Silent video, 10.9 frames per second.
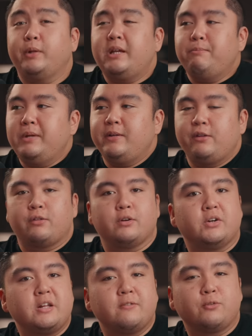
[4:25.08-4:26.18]
played maybe
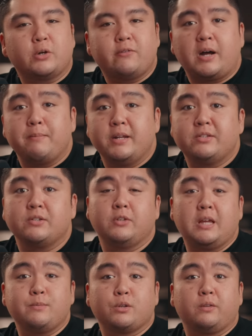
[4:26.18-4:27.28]
30 to 45 minutes of
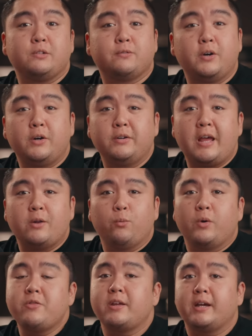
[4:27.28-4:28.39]
games on this phone, and
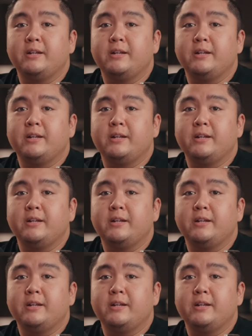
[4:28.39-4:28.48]
one thing